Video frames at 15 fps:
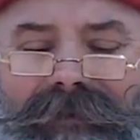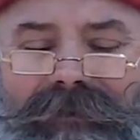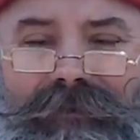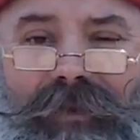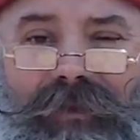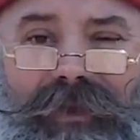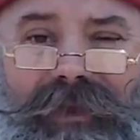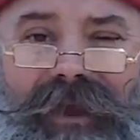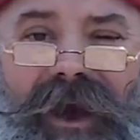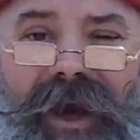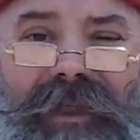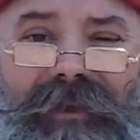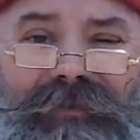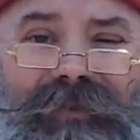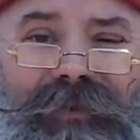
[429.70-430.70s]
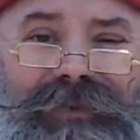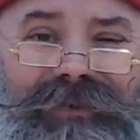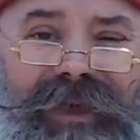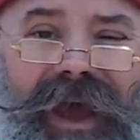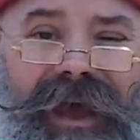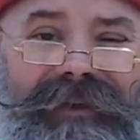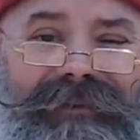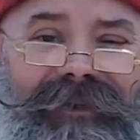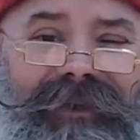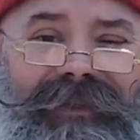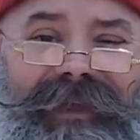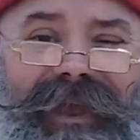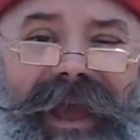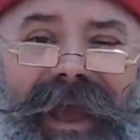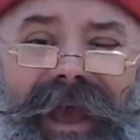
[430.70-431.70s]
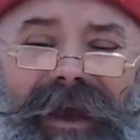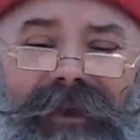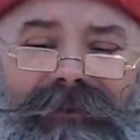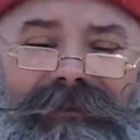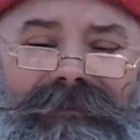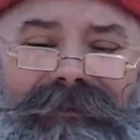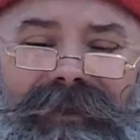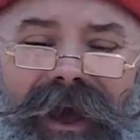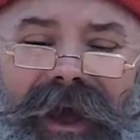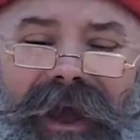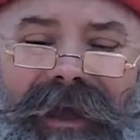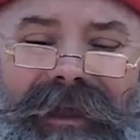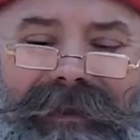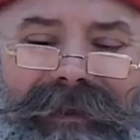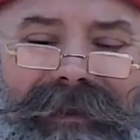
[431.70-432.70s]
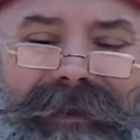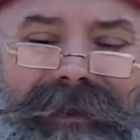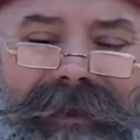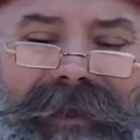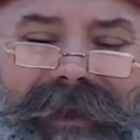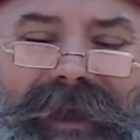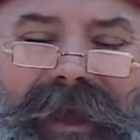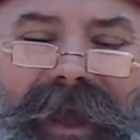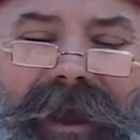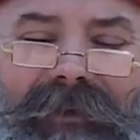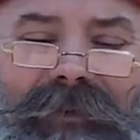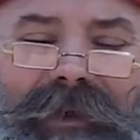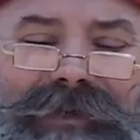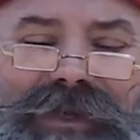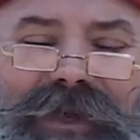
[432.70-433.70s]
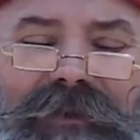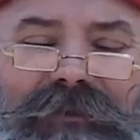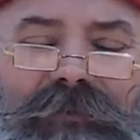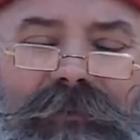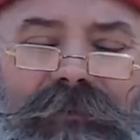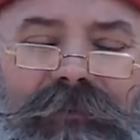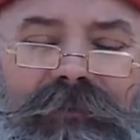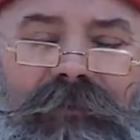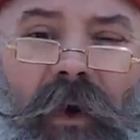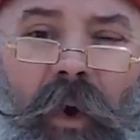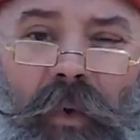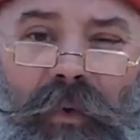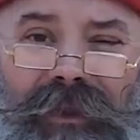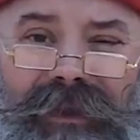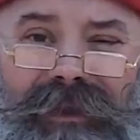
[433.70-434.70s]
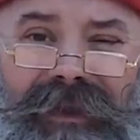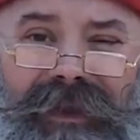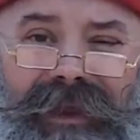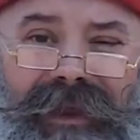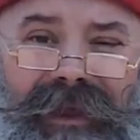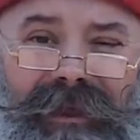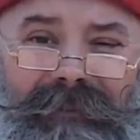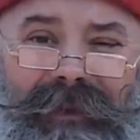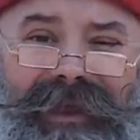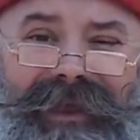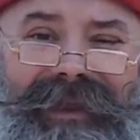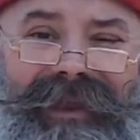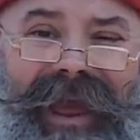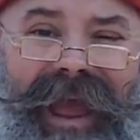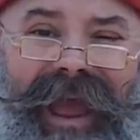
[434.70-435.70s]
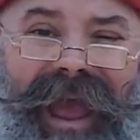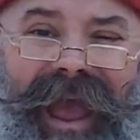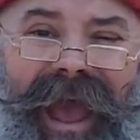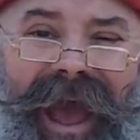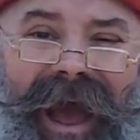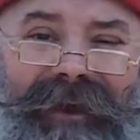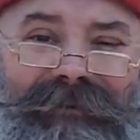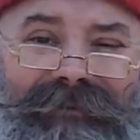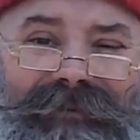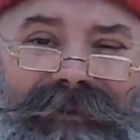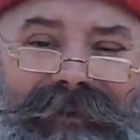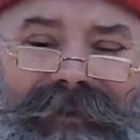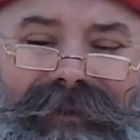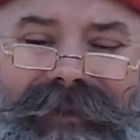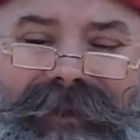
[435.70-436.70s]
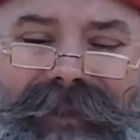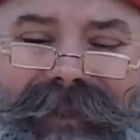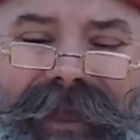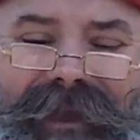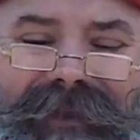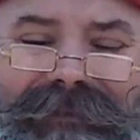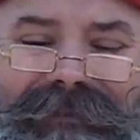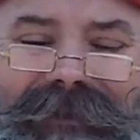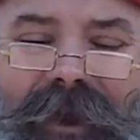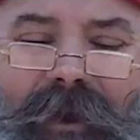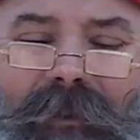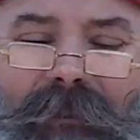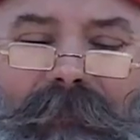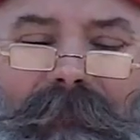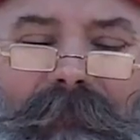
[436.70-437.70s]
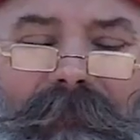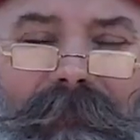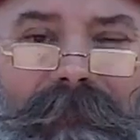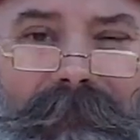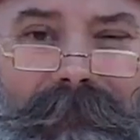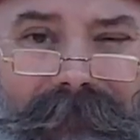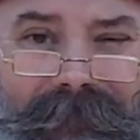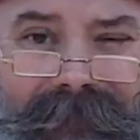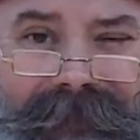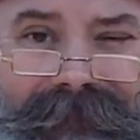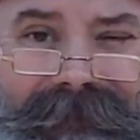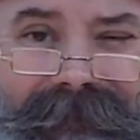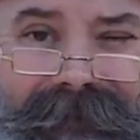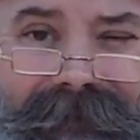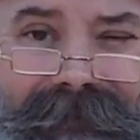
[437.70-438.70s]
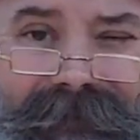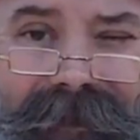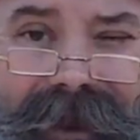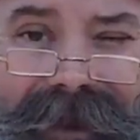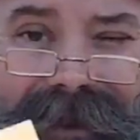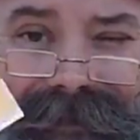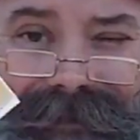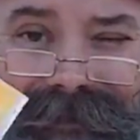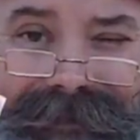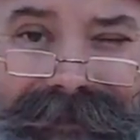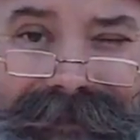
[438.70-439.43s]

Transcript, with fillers: So the colorful side's on the outside and we just folded him in half like so. Alright?